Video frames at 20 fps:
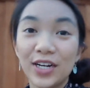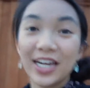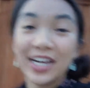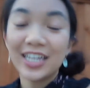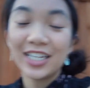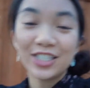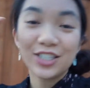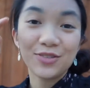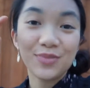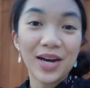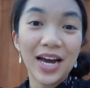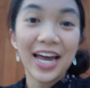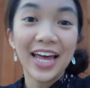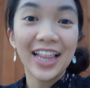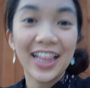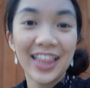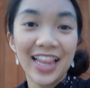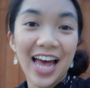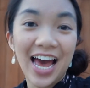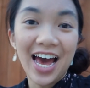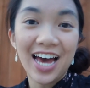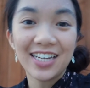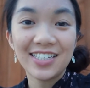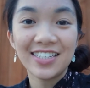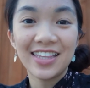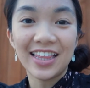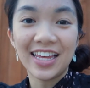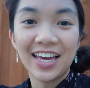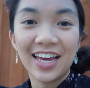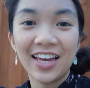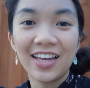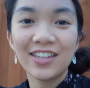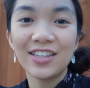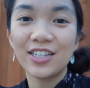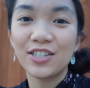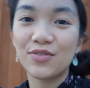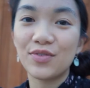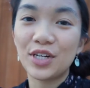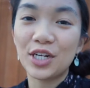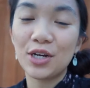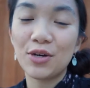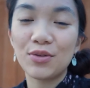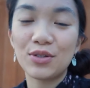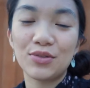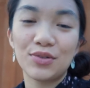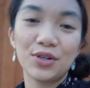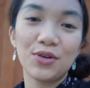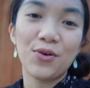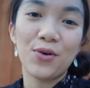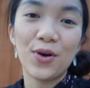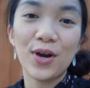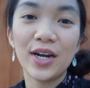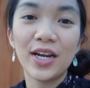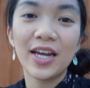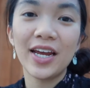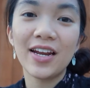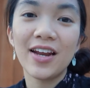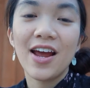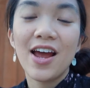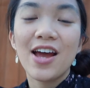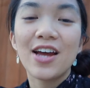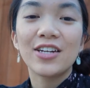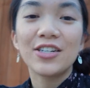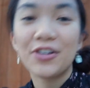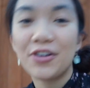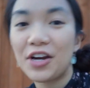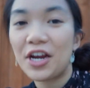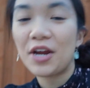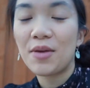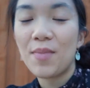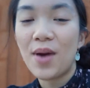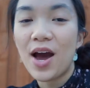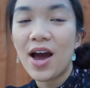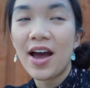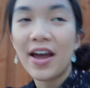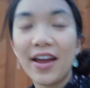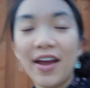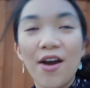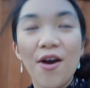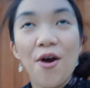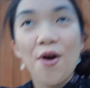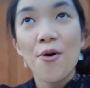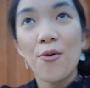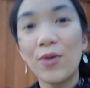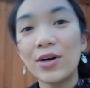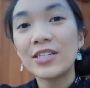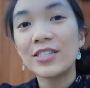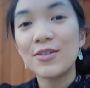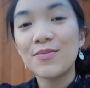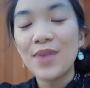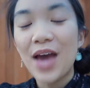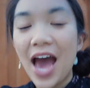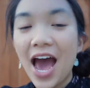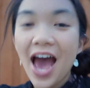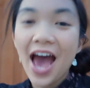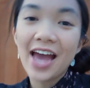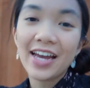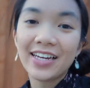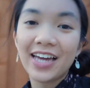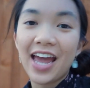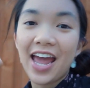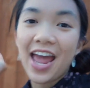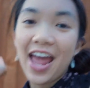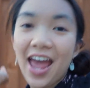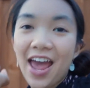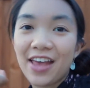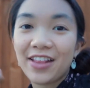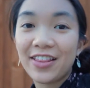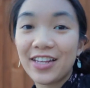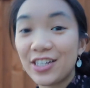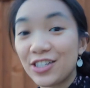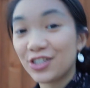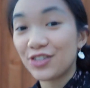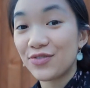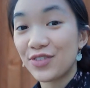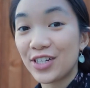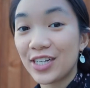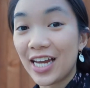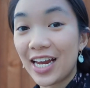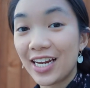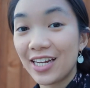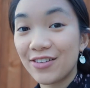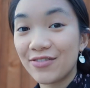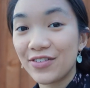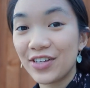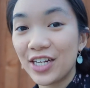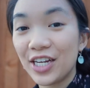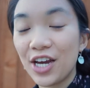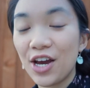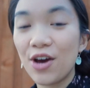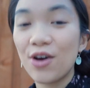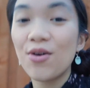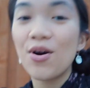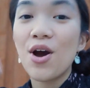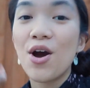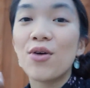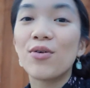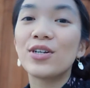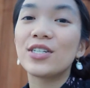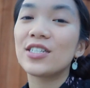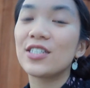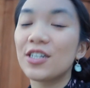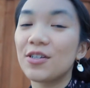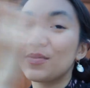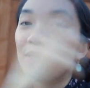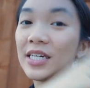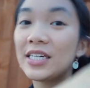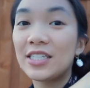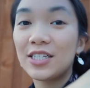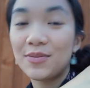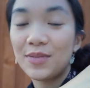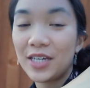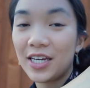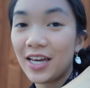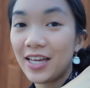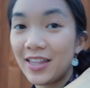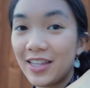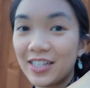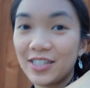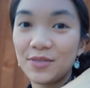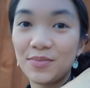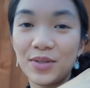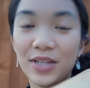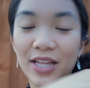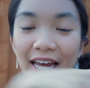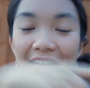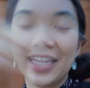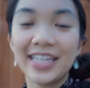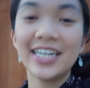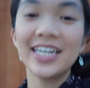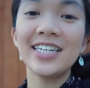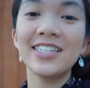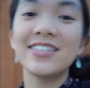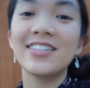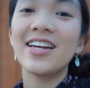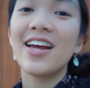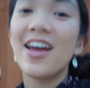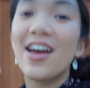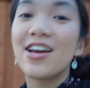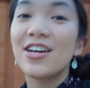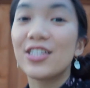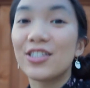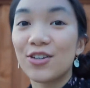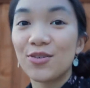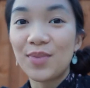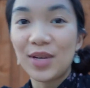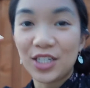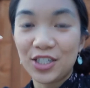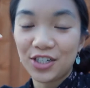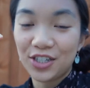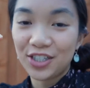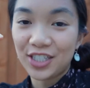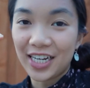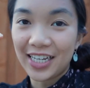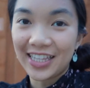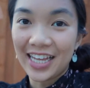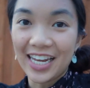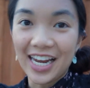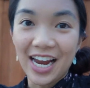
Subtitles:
getting to my last thing, this video was recorded during my what to pack and things you're forgetting video, which is going to be in this playlist, so make sure you check that